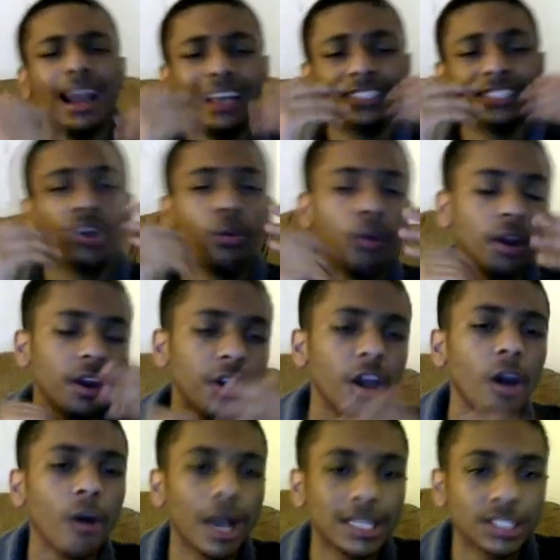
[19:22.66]
I still want to
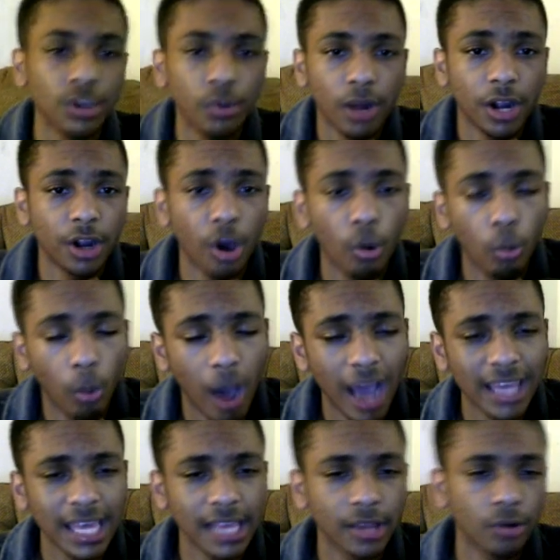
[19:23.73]
know. I still want to know
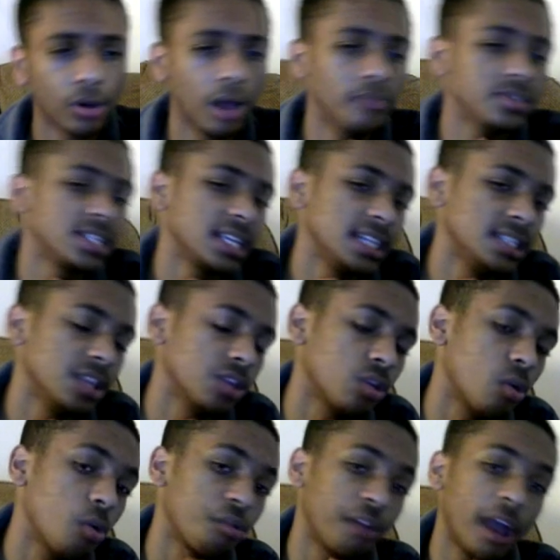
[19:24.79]
why that little compass thing is in the
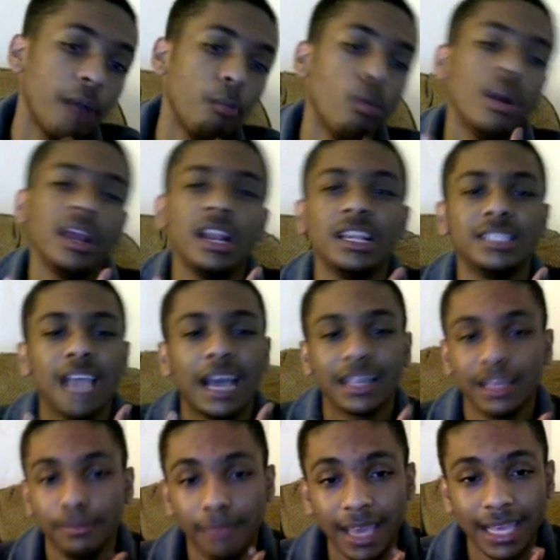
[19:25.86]
corner and what it
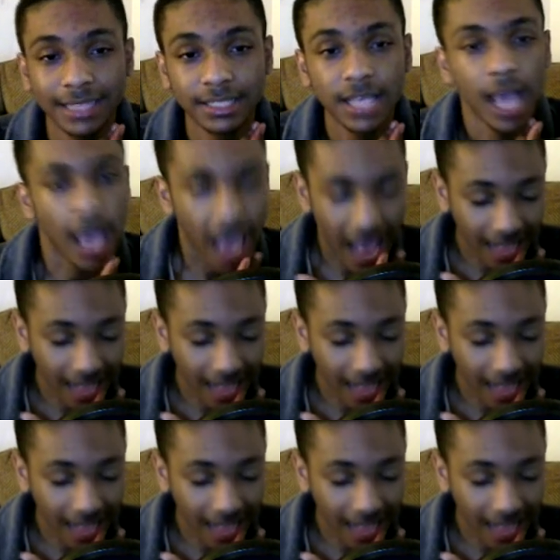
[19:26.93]
exactly means.